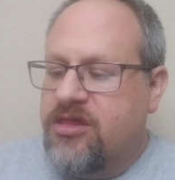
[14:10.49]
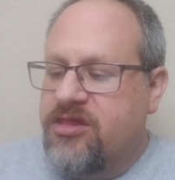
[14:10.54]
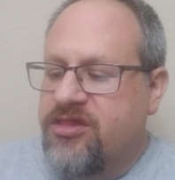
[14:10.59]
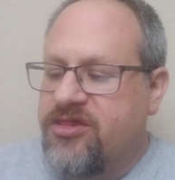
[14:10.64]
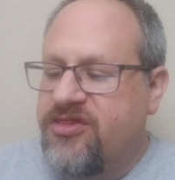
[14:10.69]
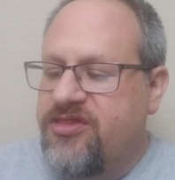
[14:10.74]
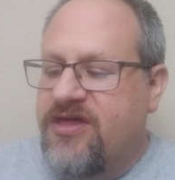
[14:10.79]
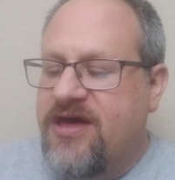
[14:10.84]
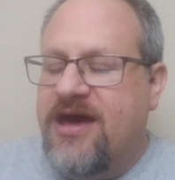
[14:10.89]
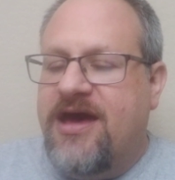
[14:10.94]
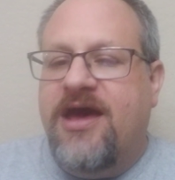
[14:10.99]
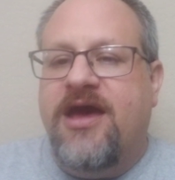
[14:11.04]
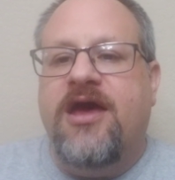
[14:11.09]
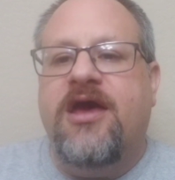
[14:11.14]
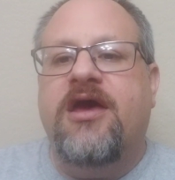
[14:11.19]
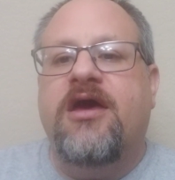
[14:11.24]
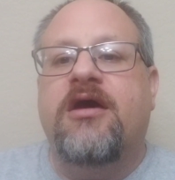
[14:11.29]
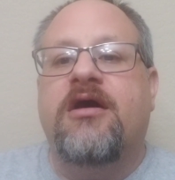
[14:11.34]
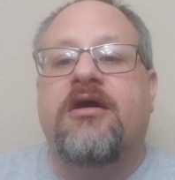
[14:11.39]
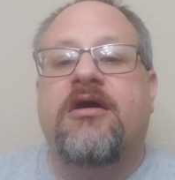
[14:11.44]

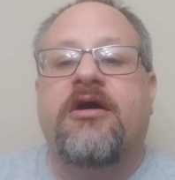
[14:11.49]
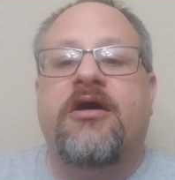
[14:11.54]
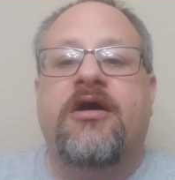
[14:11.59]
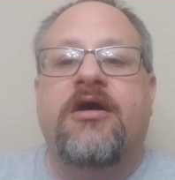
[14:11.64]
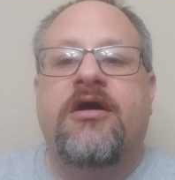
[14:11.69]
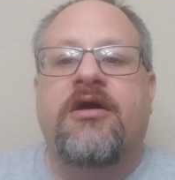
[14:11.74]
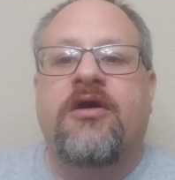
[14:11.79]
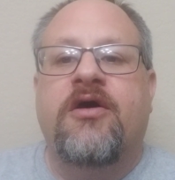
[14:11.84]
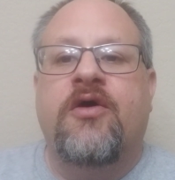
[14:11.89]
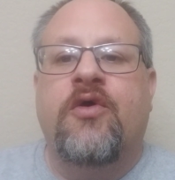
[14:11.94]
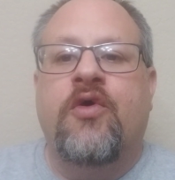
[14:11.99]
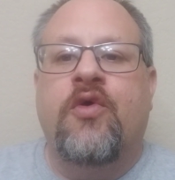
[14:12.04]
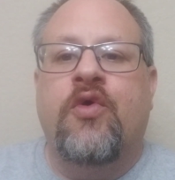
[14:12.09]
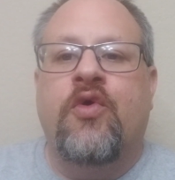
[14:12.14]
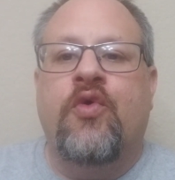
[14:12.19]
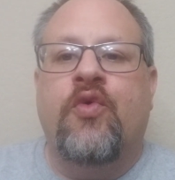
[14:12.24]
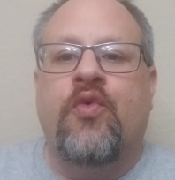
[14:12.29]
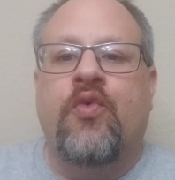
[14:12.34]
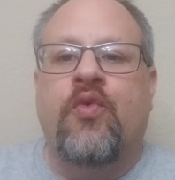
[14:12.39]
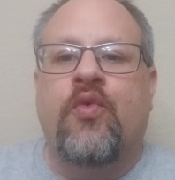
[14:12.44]
they
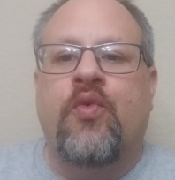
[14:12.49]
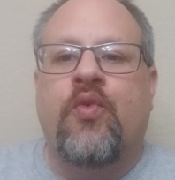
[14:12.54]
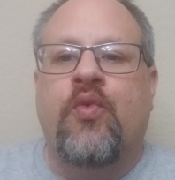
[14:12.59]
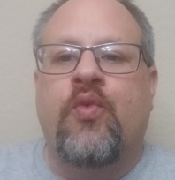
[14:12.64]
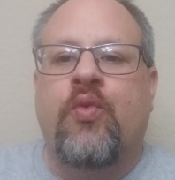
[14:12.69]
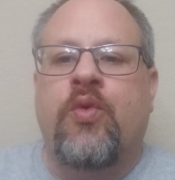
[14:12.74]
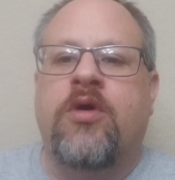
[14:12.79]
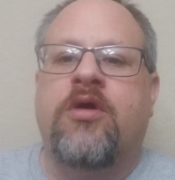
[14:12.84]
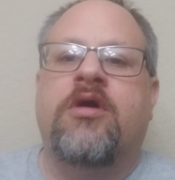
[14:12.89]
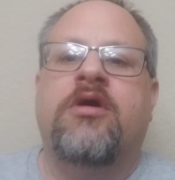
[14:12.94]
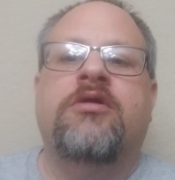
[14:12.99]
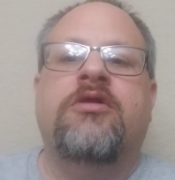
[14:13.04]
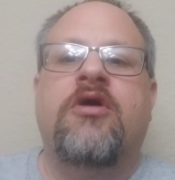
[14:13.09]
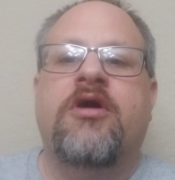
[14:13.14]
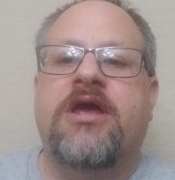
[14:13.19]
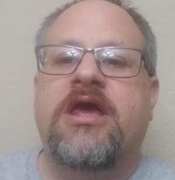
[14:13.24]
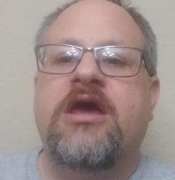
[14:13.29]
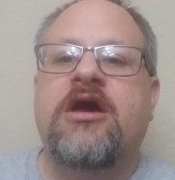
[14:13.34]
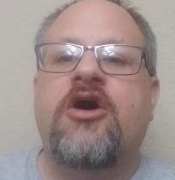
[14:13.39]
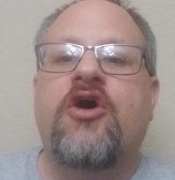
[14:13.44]
were
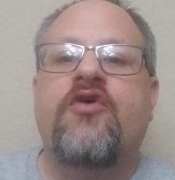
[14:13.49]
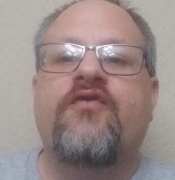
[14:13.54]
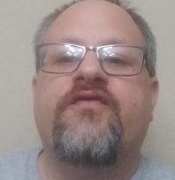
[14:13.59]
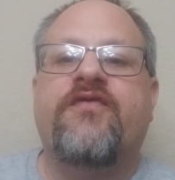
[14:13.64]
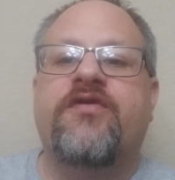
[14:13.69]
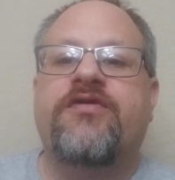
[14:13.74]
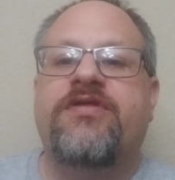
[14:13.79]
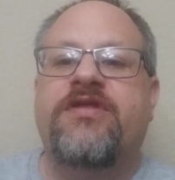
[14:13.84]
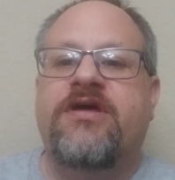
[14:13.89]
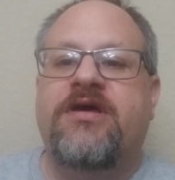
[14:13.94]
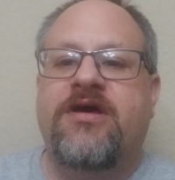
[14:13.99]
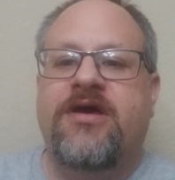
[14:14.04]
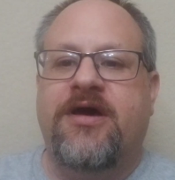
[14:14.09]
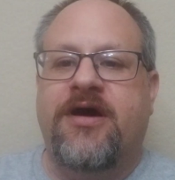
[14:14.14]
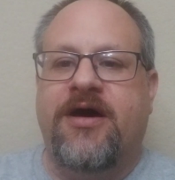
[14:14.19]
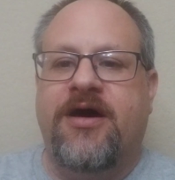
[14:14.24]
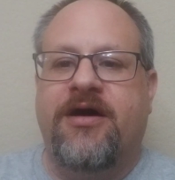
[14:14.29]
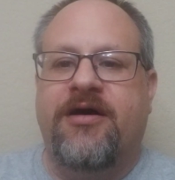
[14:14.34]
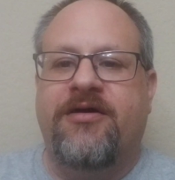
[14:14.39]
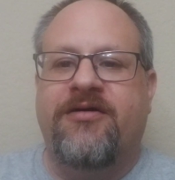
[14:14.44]
looking over
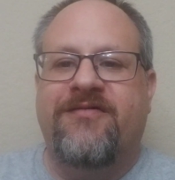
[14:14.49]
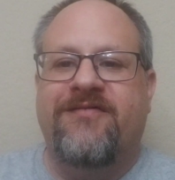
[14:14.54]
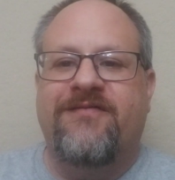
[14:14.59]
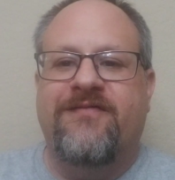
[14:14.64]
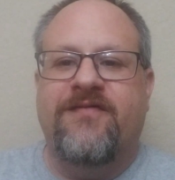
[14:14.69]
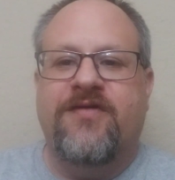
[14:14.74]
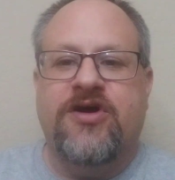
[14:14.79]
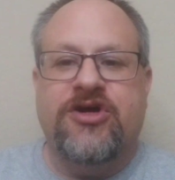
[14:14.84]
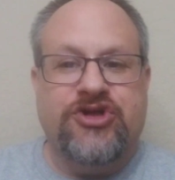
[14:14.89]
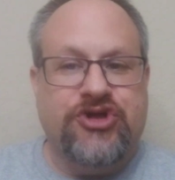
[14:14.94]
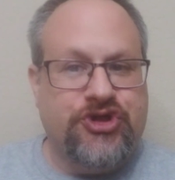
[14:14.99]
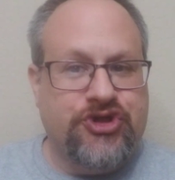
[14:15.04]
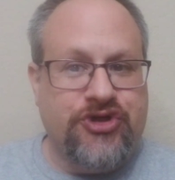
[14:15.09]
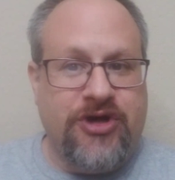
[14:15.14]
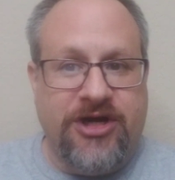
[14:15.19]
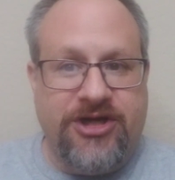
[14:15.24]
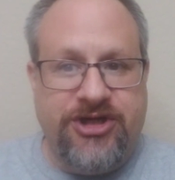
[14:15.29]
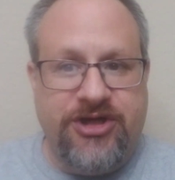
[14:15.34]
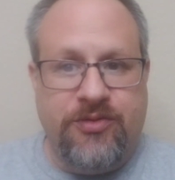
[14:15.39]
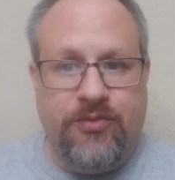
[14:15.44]
the
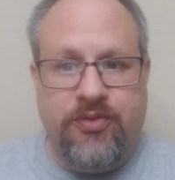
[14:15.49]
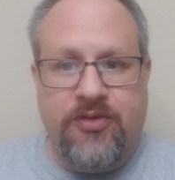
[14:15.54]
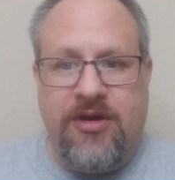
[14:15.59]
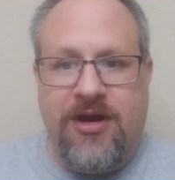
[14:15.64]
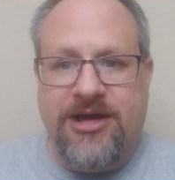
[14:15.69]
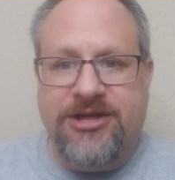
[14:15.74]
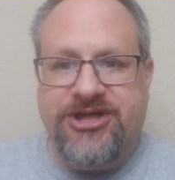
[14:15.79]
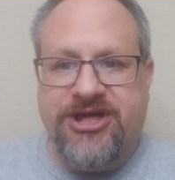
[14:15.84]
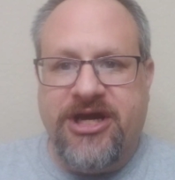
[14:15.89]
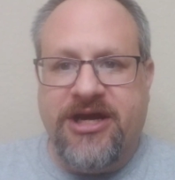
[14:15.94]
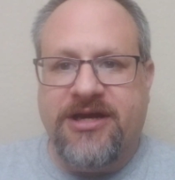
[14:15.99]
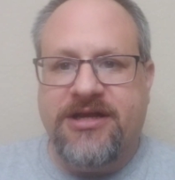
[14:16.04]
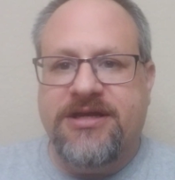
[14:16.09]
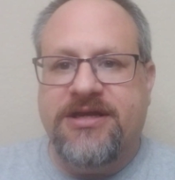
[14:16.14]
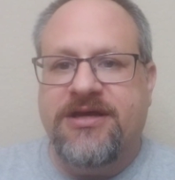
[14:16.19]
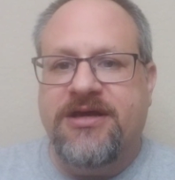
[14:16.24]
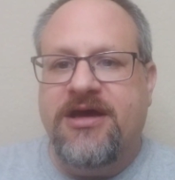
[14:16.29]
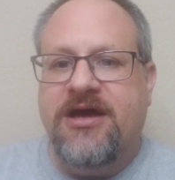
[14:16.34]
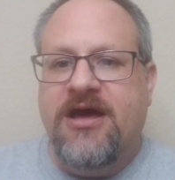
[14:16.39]
construction project,